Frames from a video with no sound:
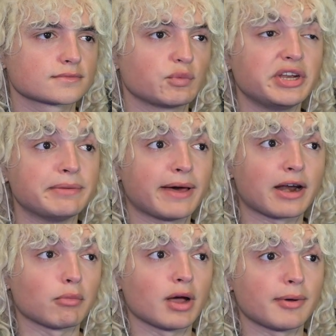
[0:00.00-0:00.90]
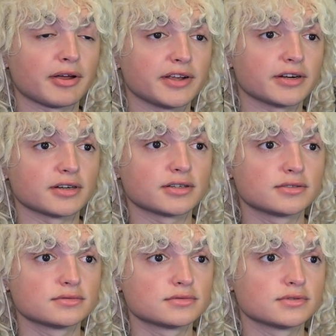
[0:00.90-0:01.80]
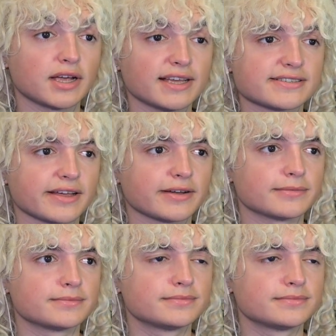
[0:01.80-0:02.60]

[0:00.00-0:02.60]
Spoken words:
We need Madam Web out here. ASAP.